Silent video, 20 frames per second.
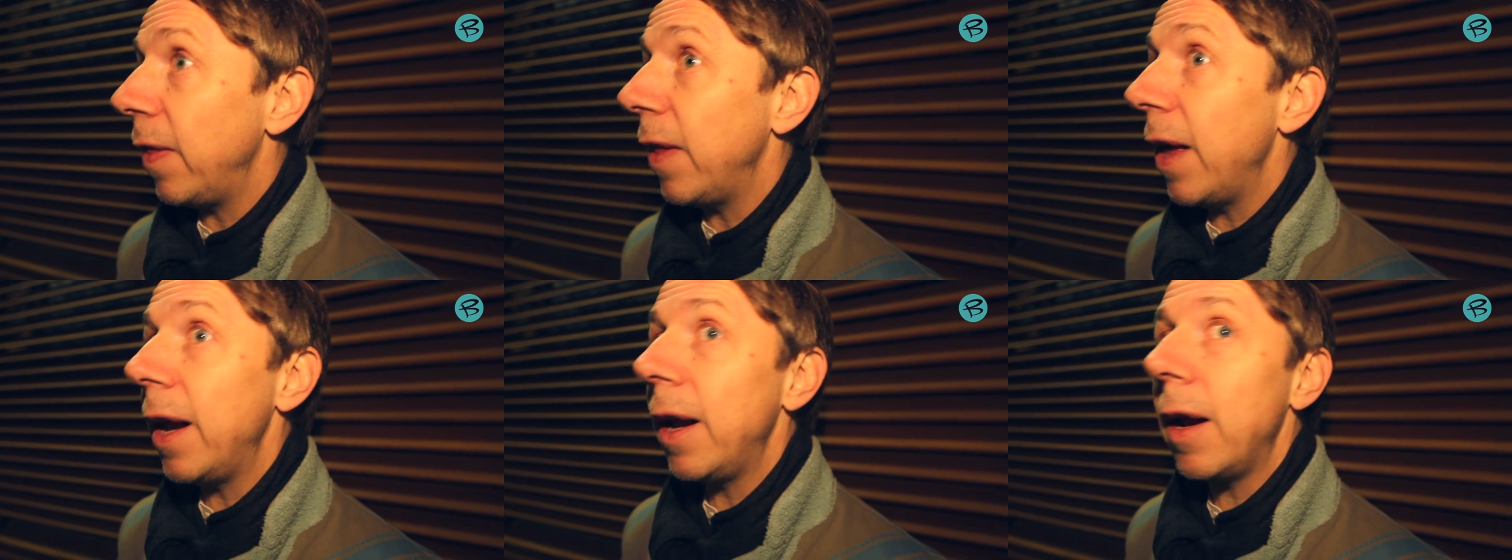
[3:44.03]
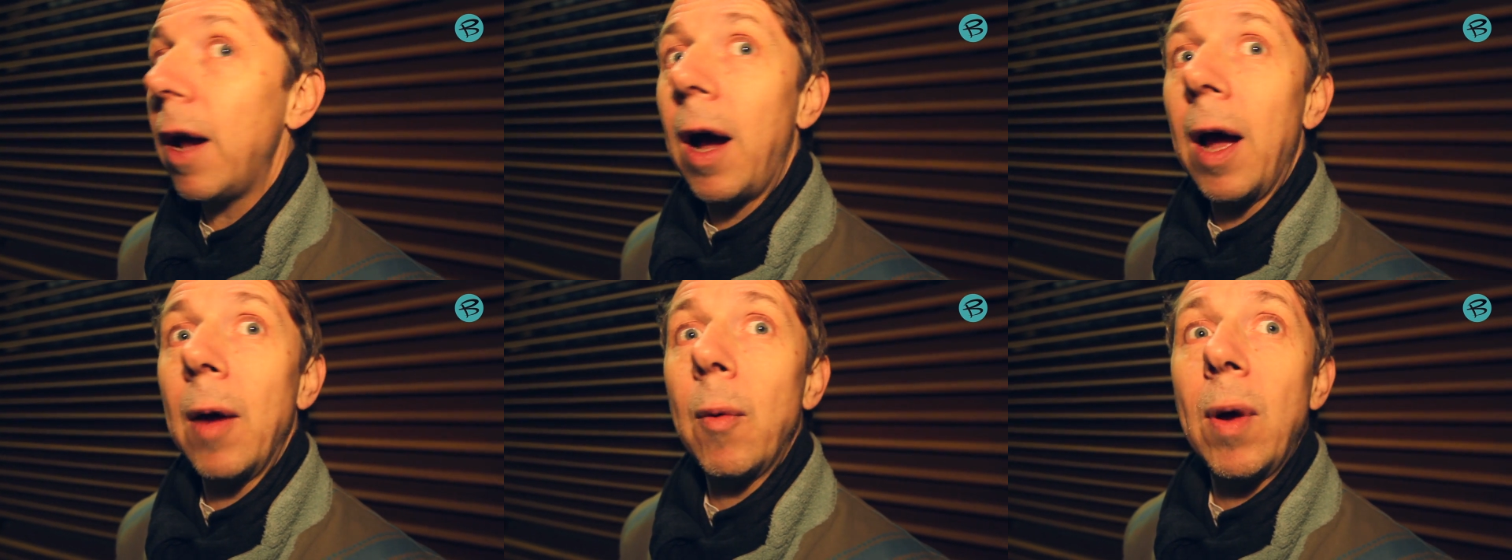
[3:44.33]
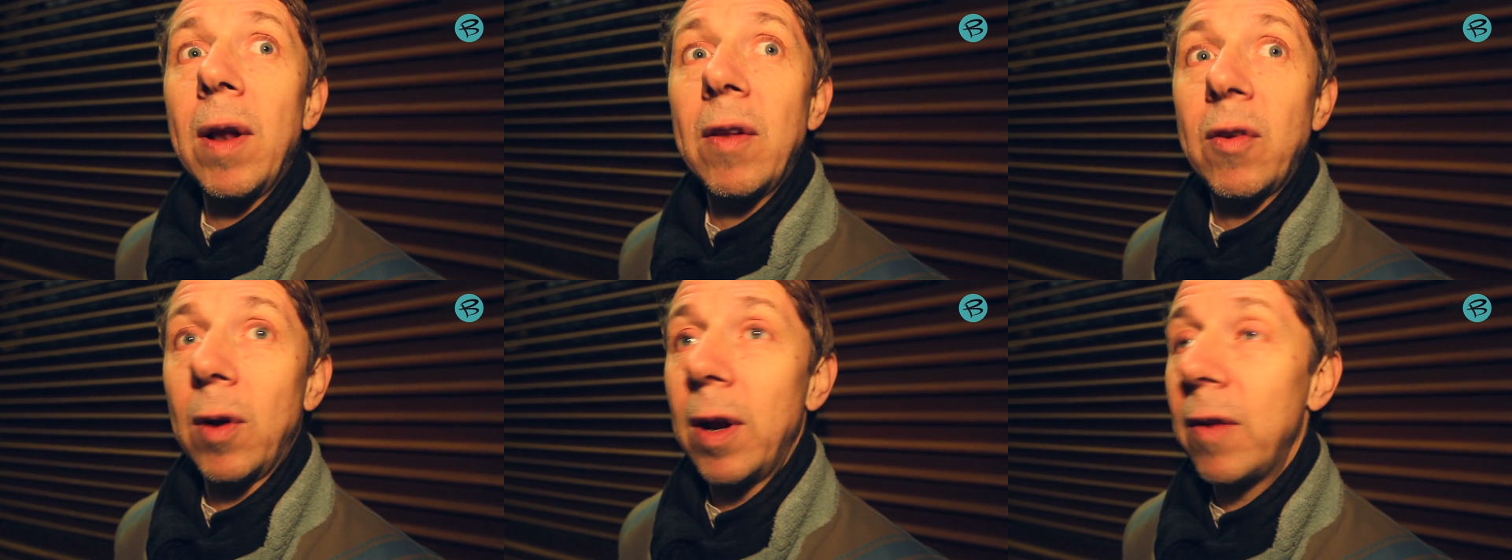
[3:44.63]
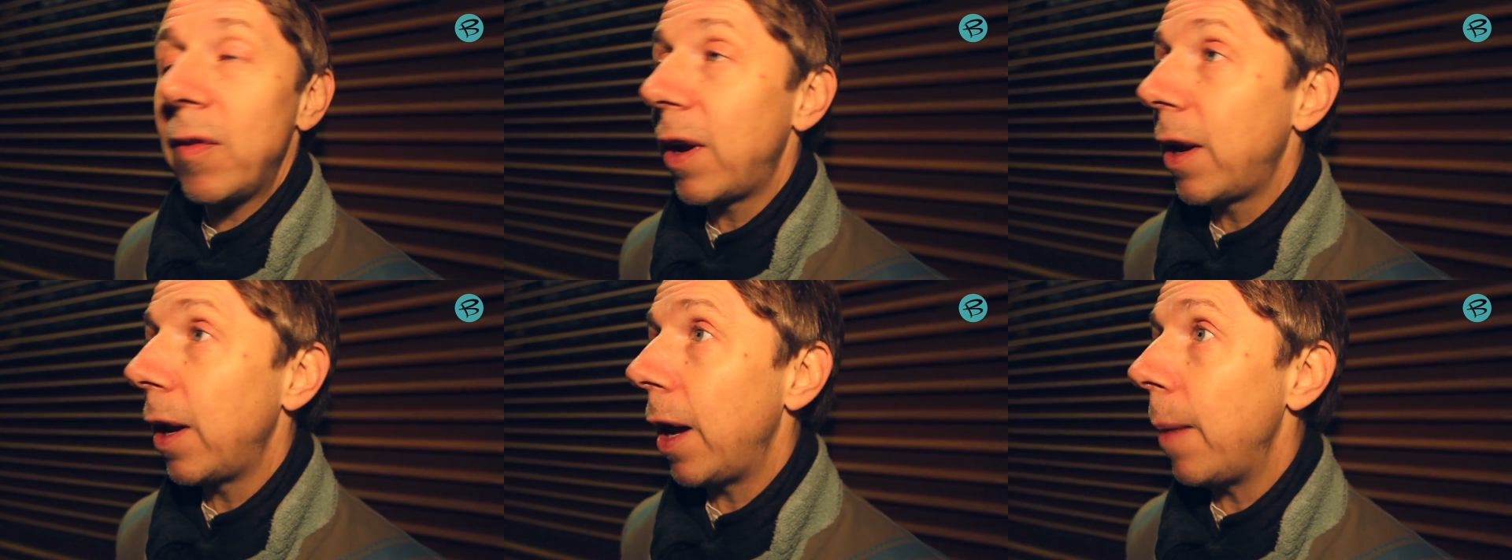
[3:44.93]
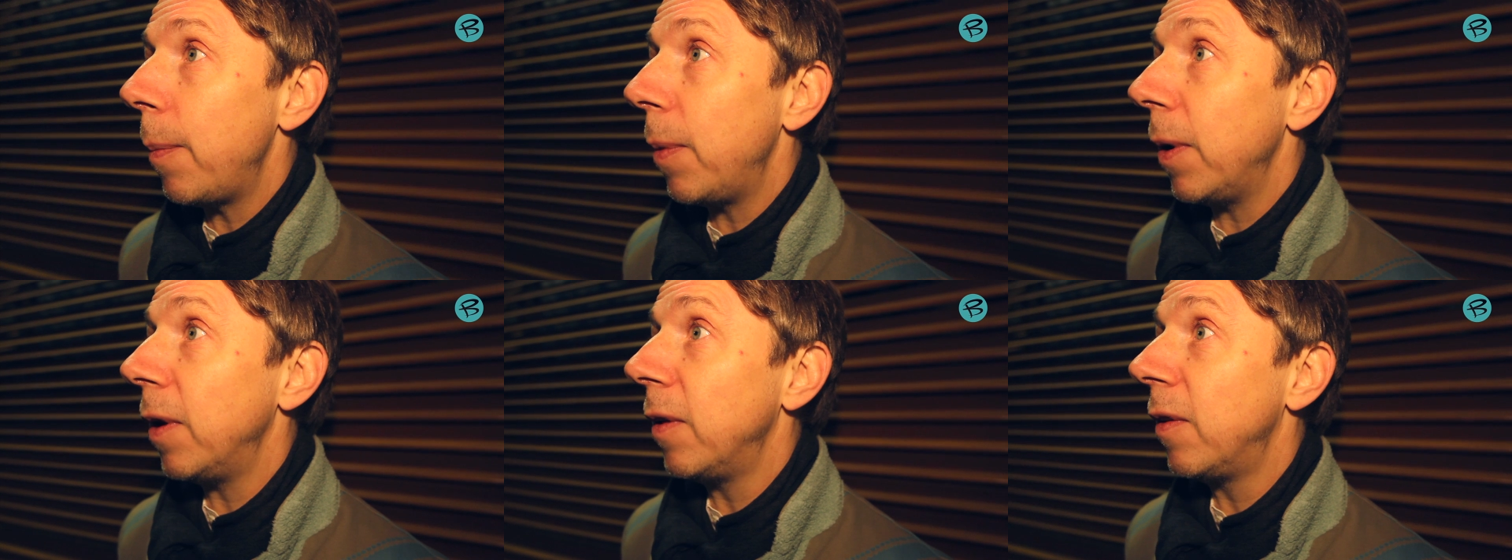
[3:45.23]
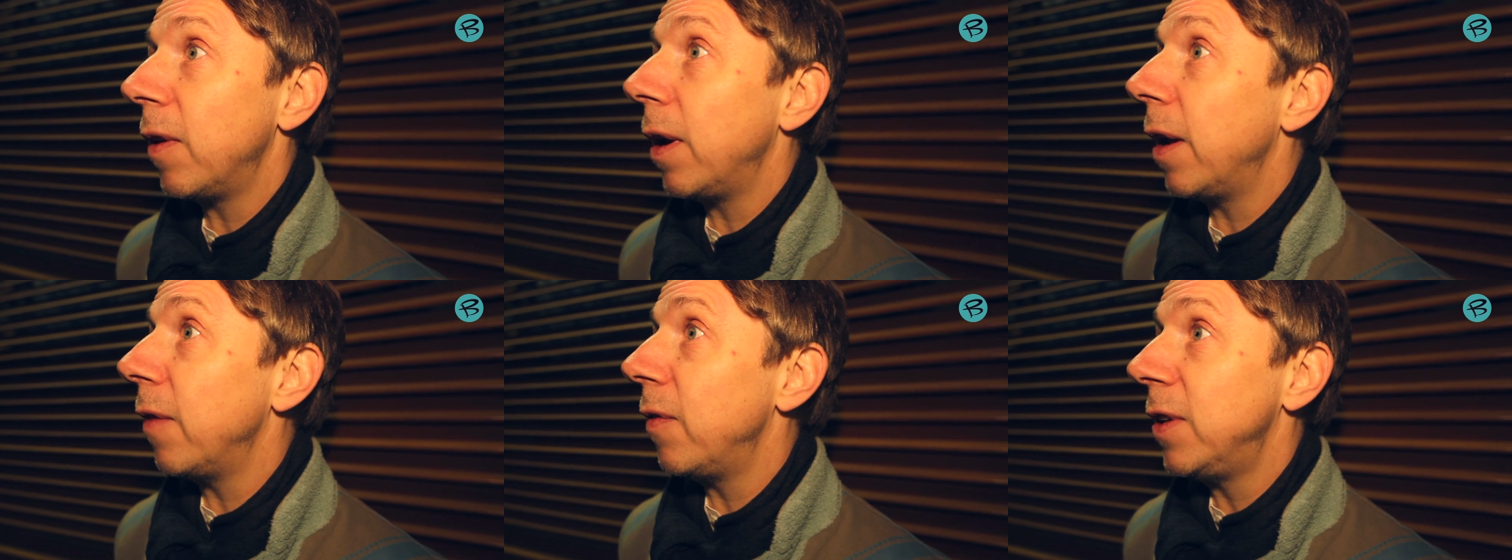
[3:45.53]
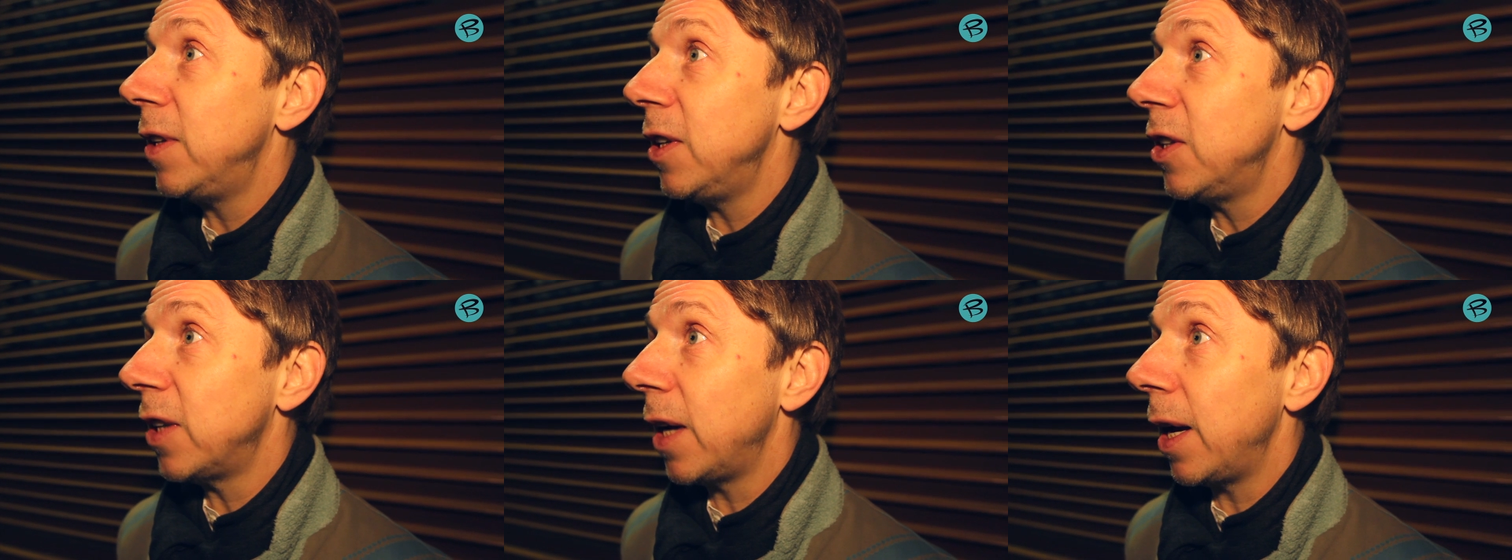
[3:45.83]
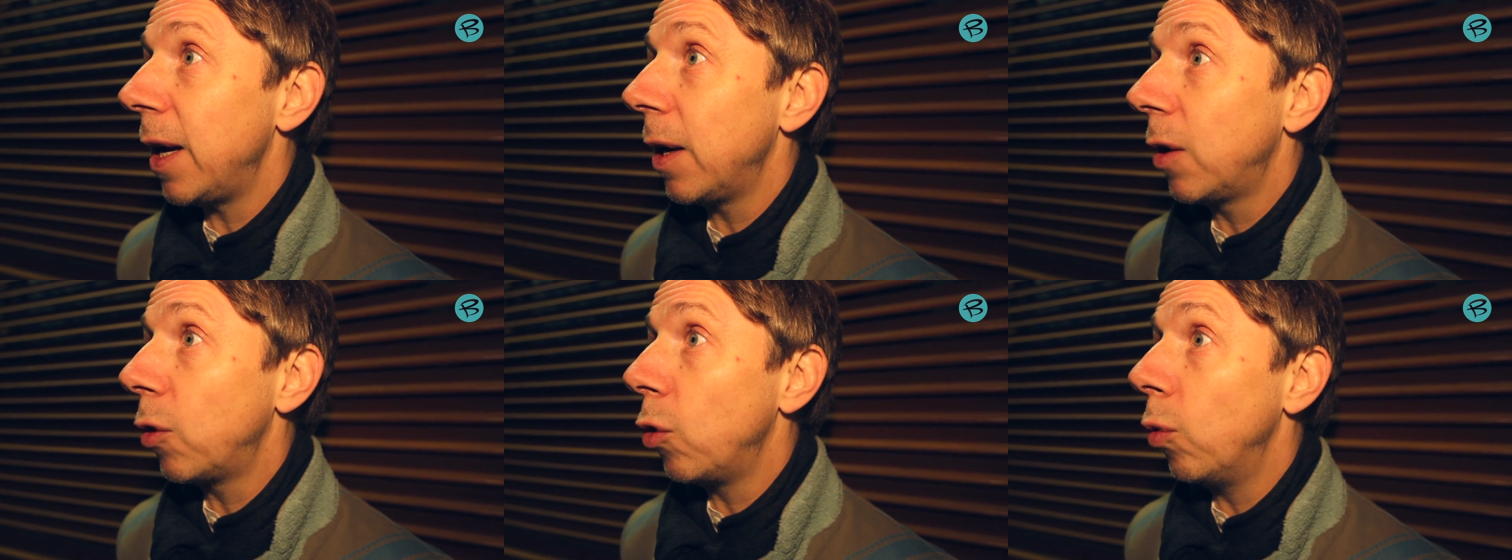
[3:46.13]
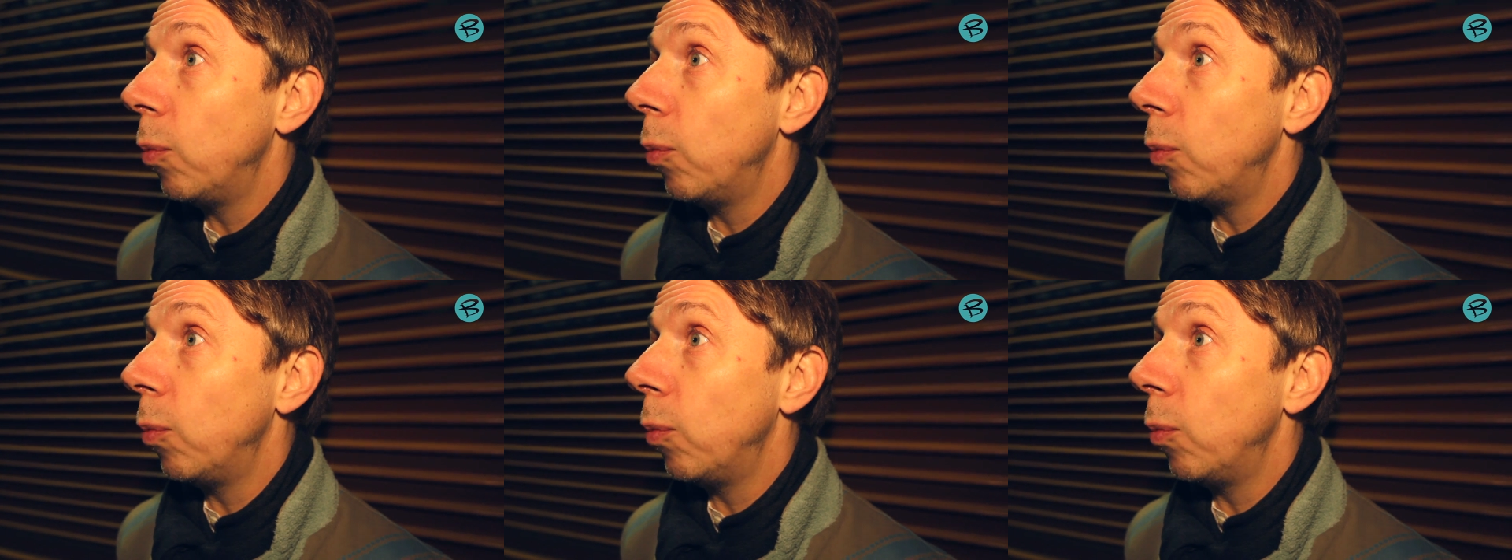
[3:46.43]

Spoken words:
And then I went to another club and another DJ